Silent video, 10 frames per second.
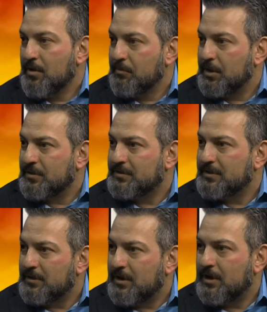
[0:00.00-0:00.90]
because
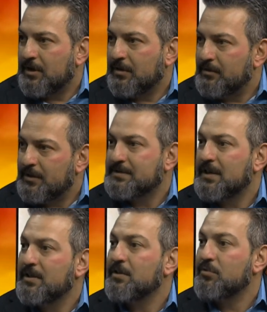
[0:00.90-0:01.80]
uh, let's
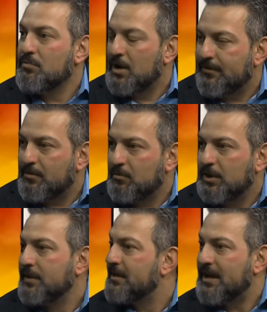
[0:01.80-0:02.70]
say they do have a
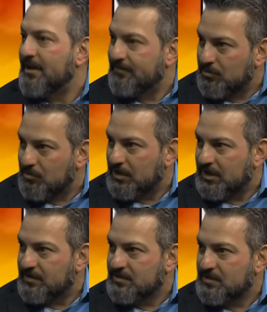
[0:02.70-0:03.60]
will and they have two
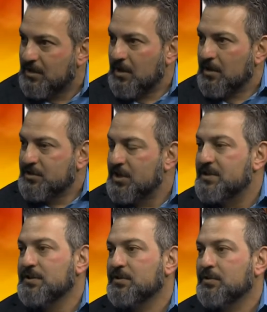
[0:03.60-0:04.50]
kids.
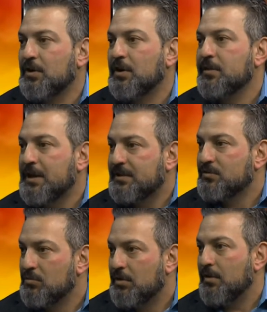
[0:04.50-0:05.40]
Chances are that's
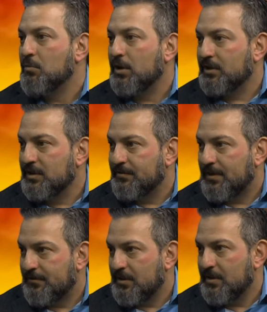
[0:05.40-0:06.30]
who they want to leave
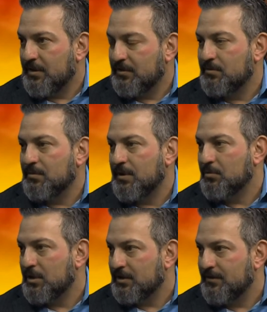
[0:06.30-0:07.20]
everything to. They
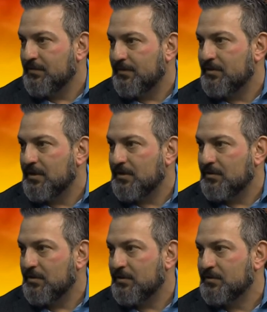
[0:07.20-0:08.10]
want to leave everything mm-hmm.
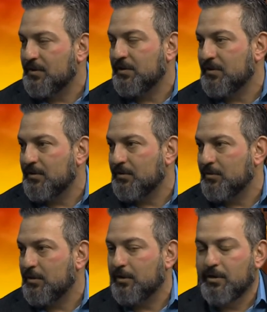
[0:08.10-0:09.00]
to their son and their
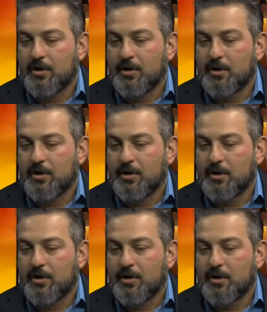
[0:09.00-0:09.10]
daughter